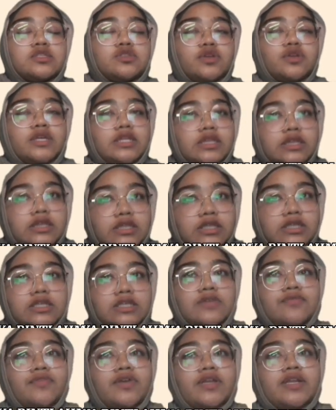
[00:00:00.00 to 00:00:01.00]
So
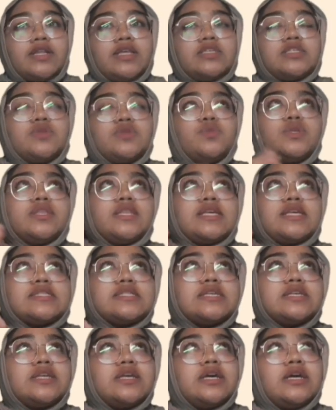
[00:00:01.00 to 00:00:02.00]
internal validation, we
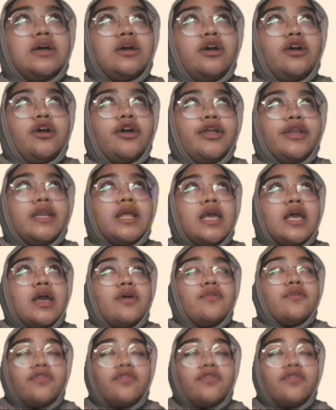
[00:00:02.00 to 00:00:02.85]
tested on